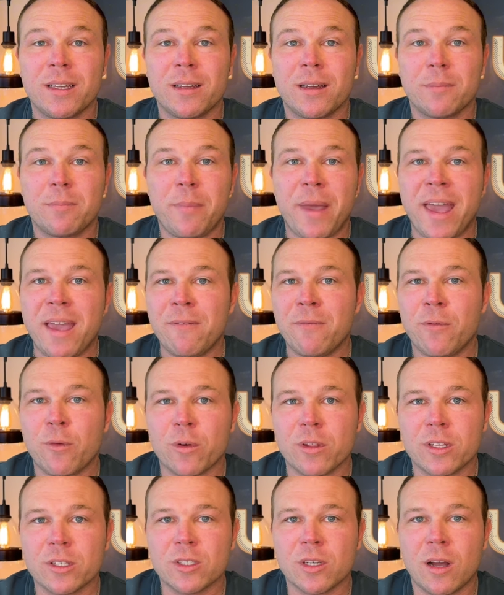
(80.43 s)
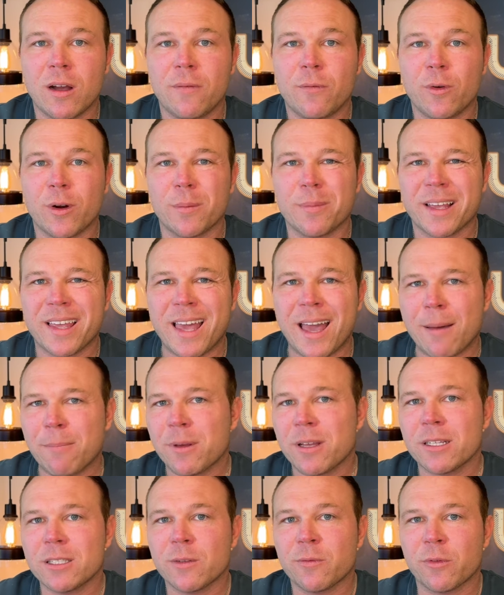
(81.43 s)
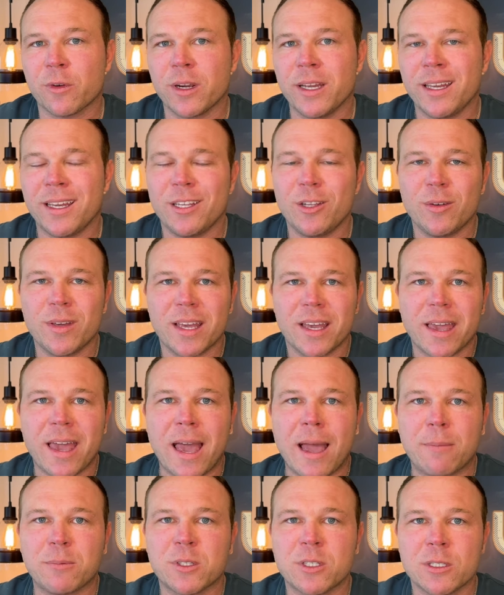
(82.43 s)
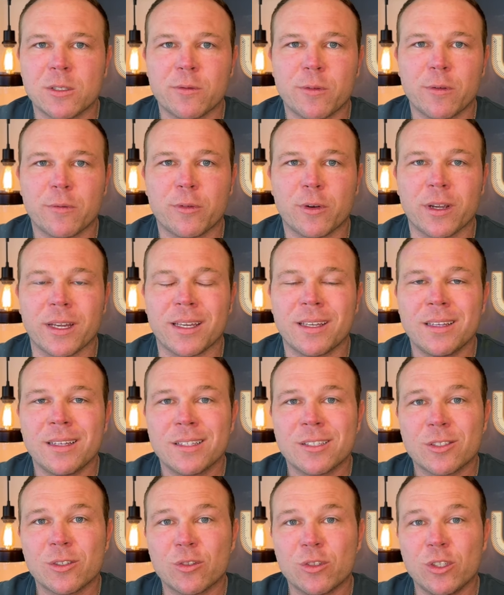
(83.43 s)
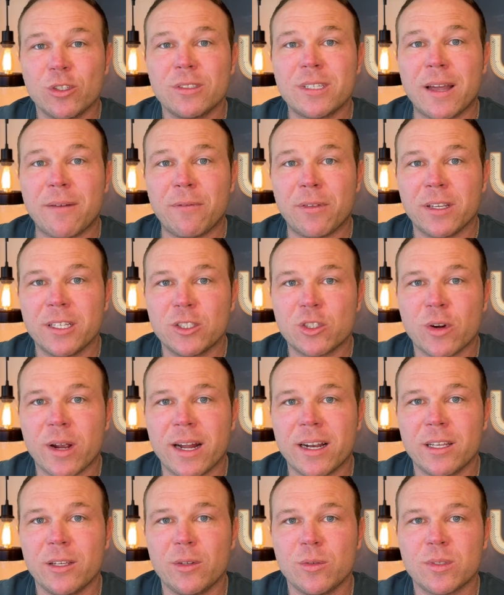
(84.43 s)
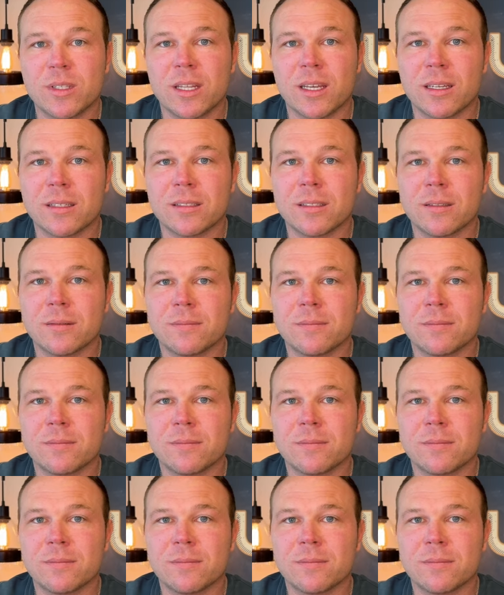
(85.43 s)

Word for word: pay for the software, but CapCut's free and you get captions for free. So you definitely try to use this.